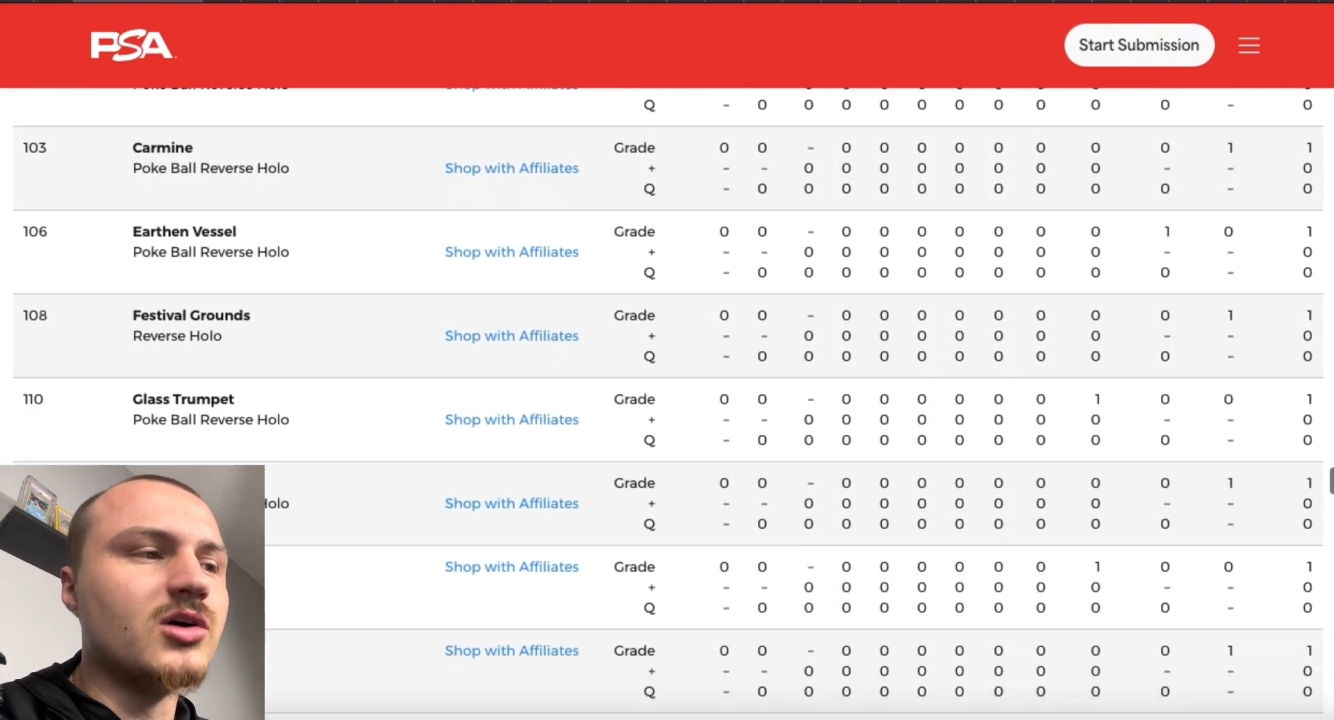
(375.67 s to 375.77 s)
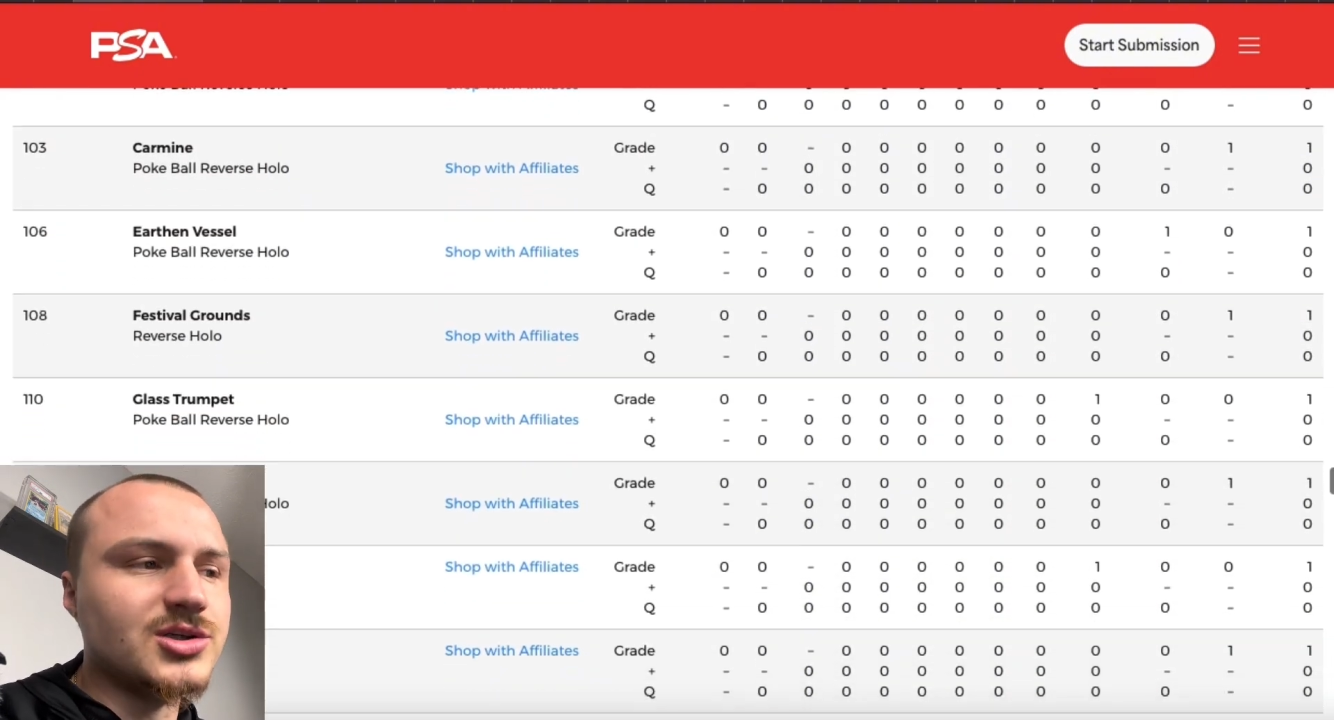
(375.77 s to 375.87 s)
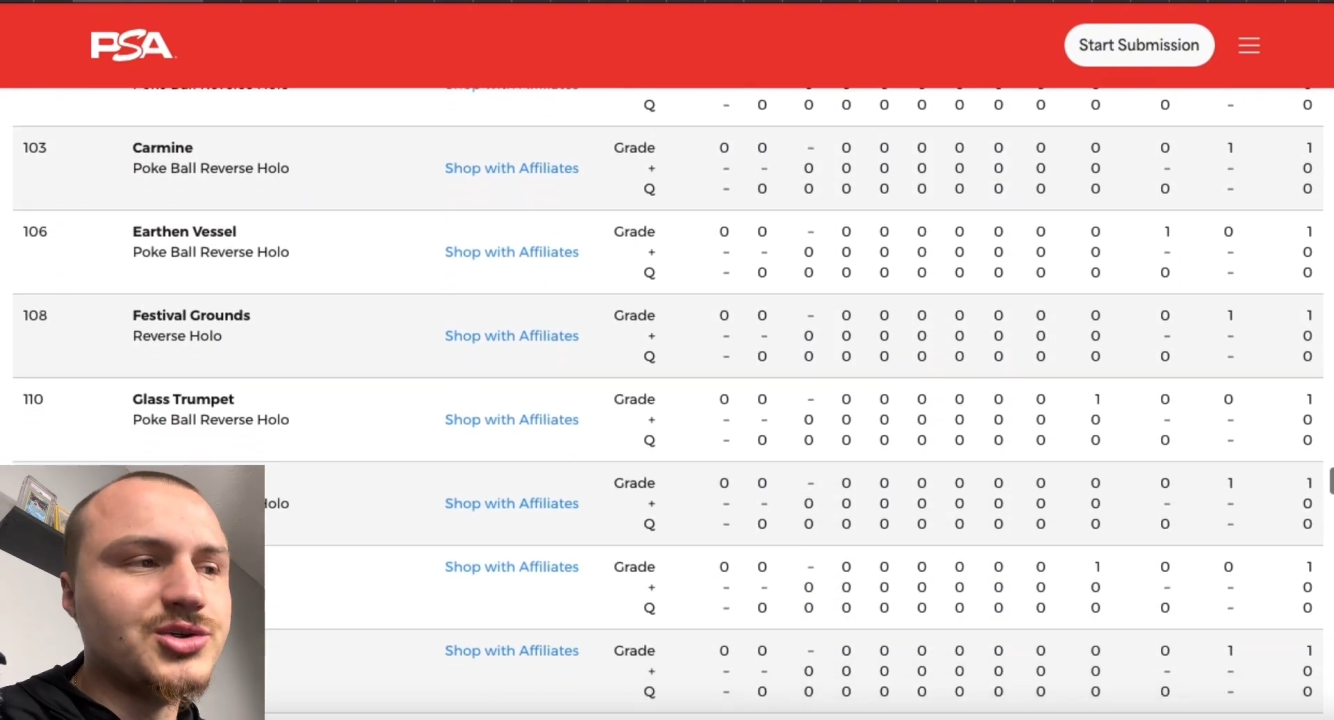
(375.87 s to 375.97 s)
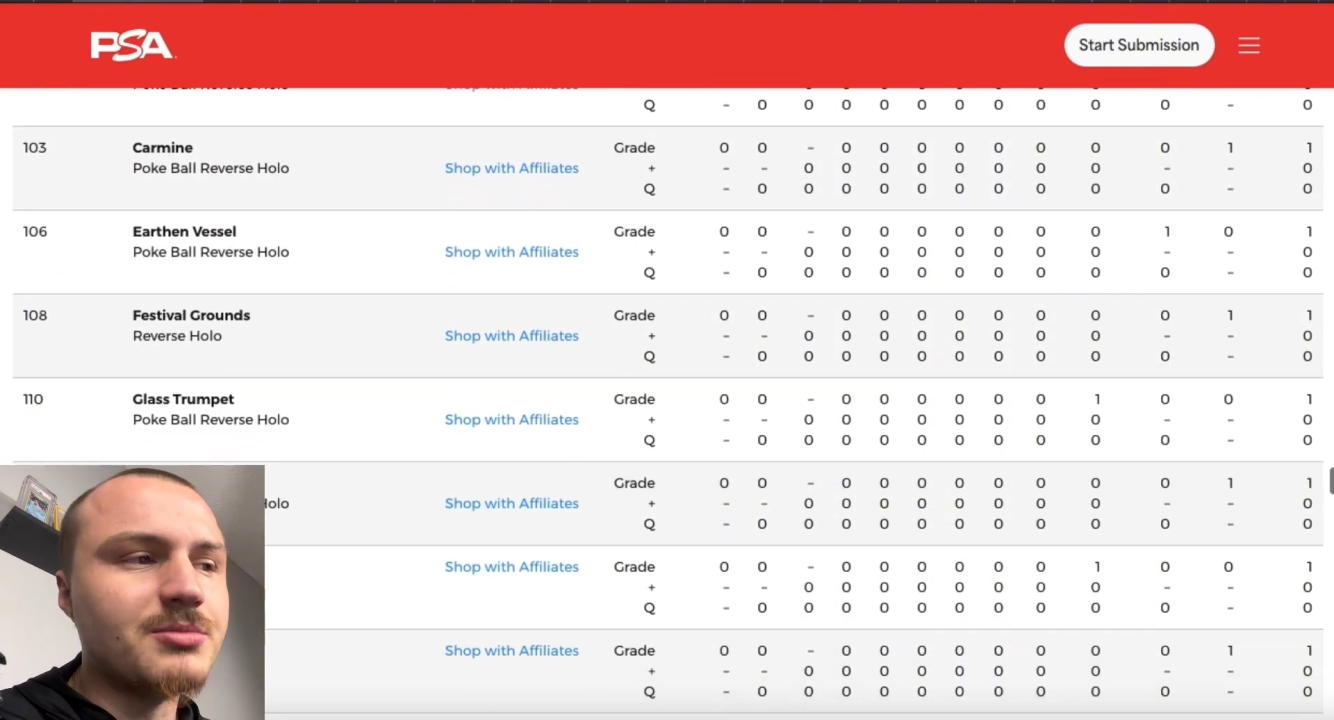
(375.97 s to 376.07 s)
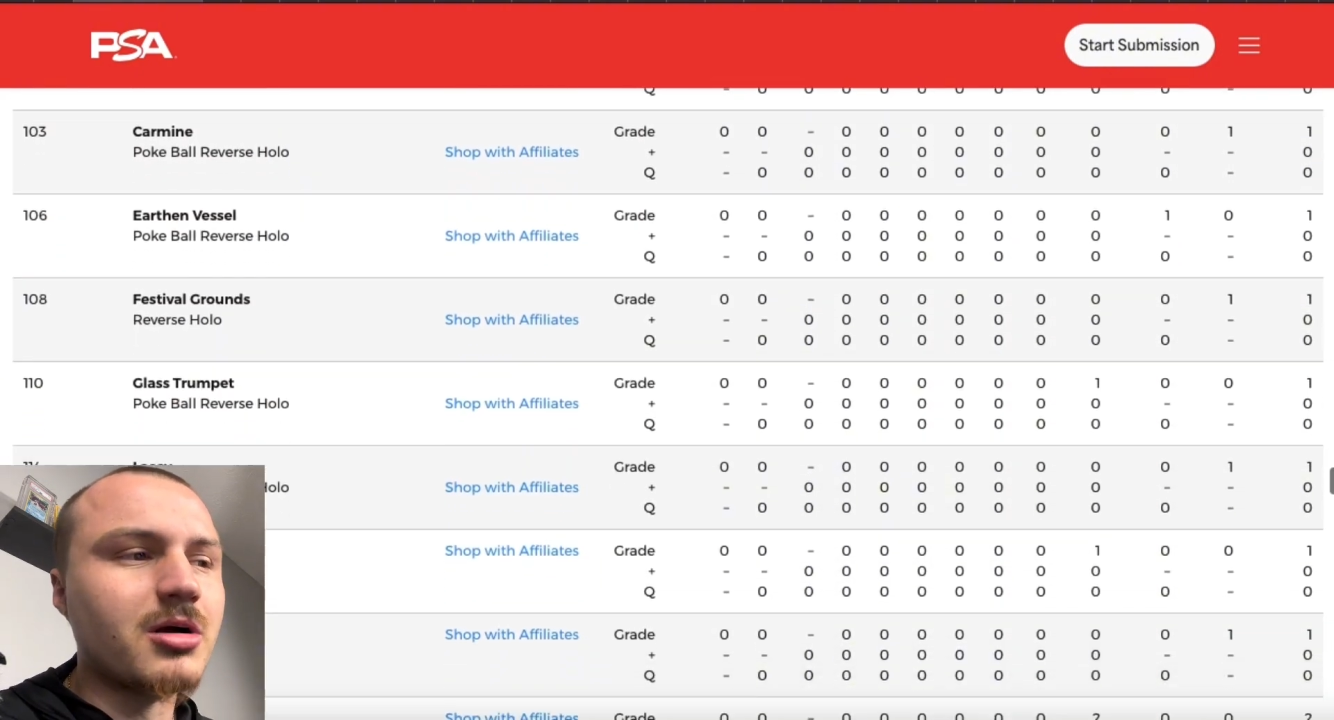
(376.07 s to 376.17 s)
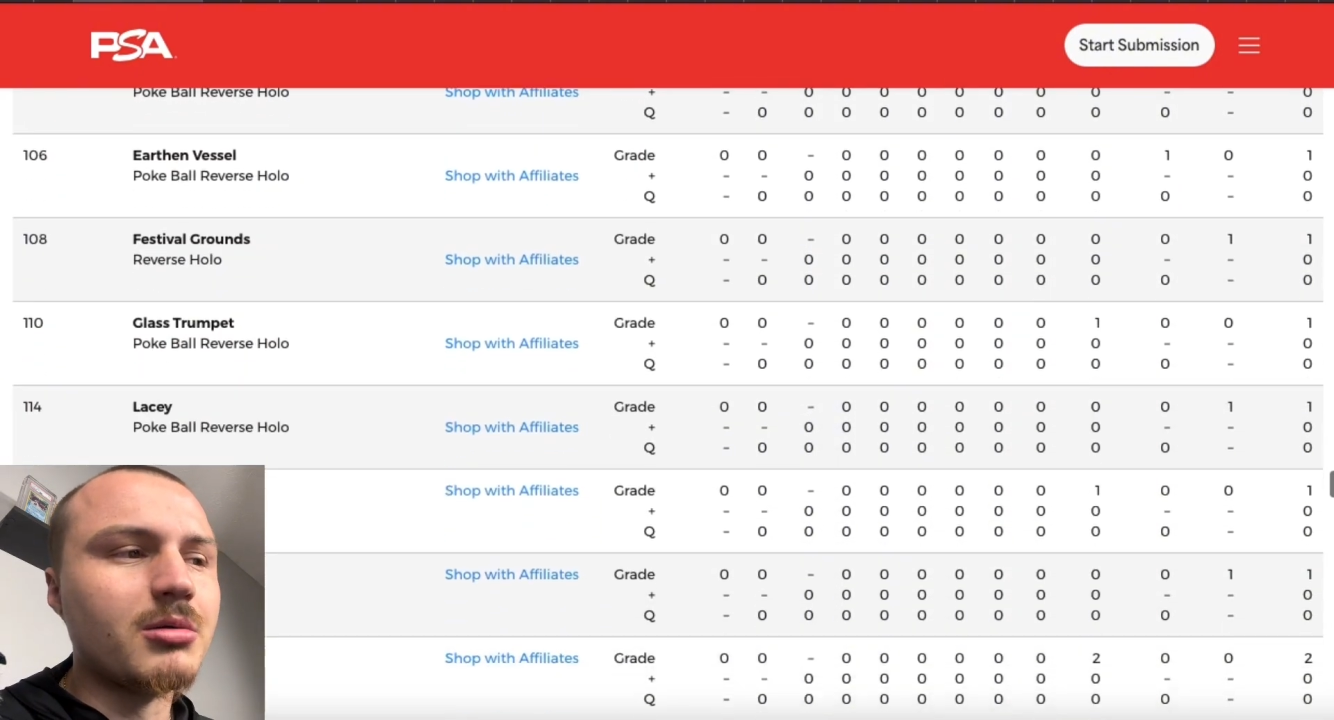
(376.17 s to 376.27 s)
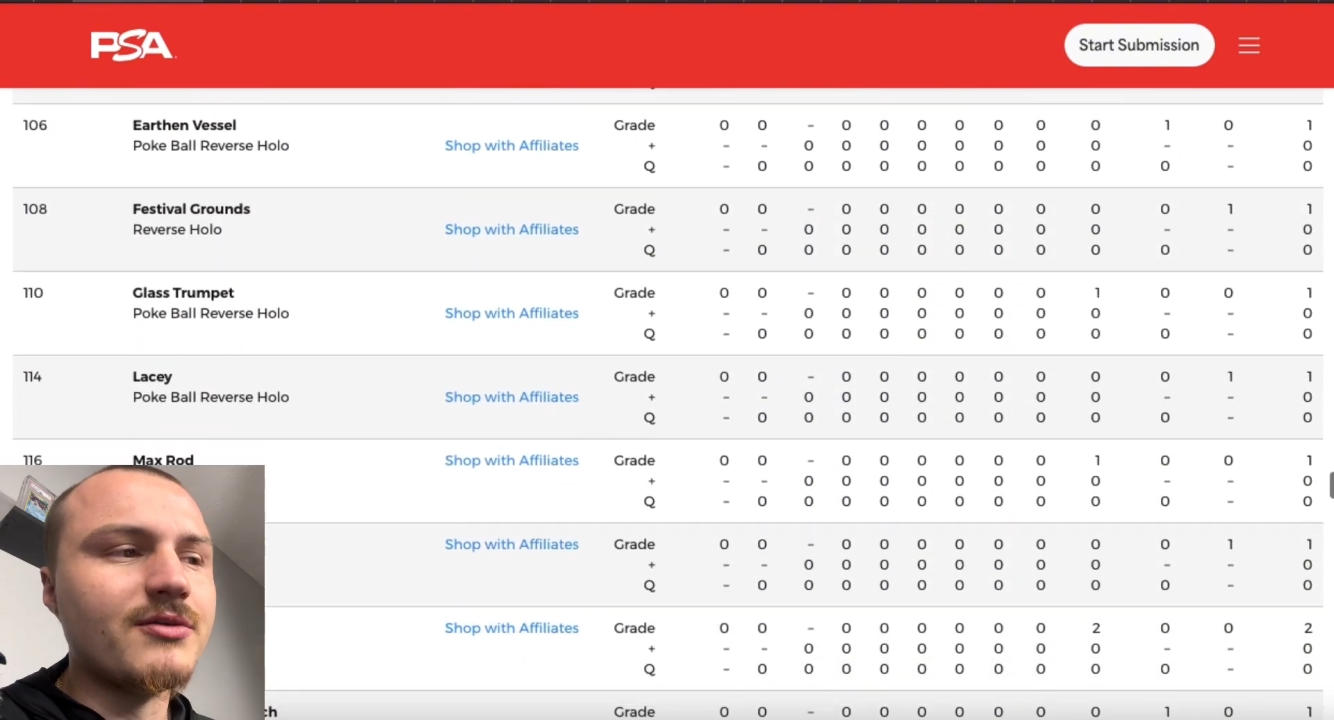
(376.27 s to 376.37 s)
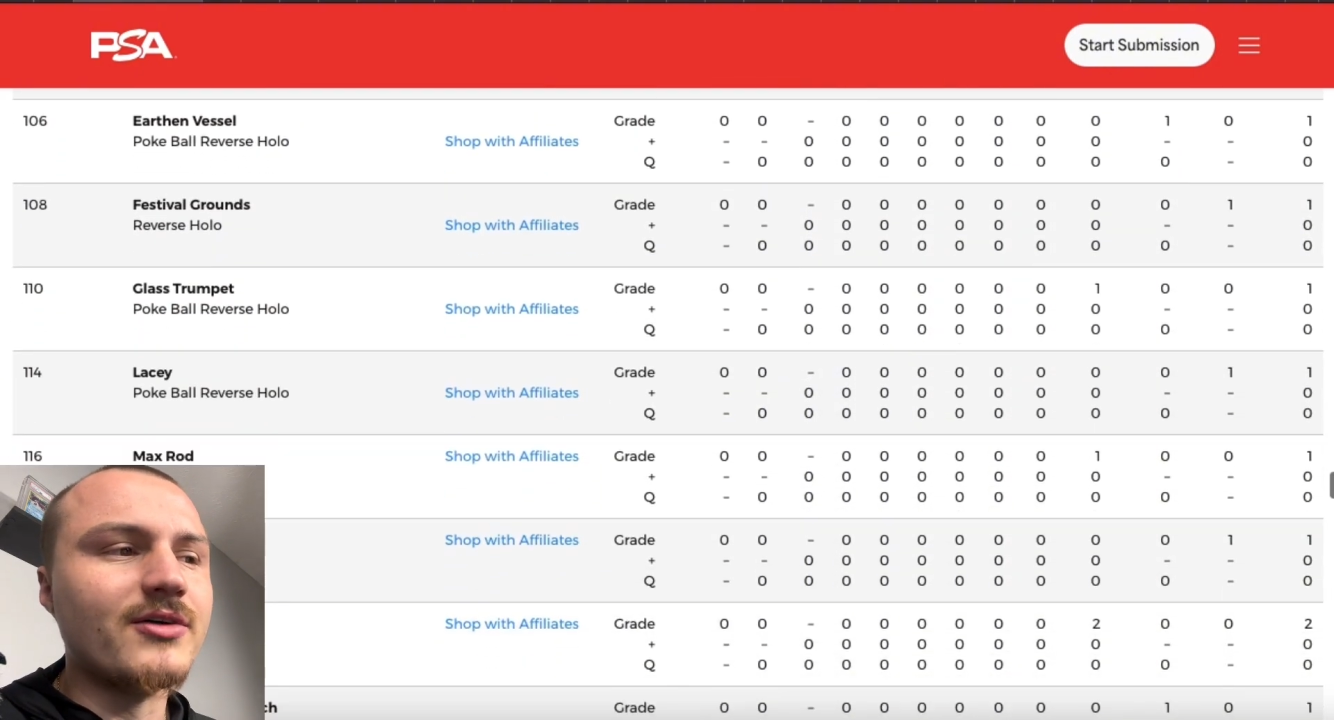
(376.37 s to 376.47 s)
because you can probably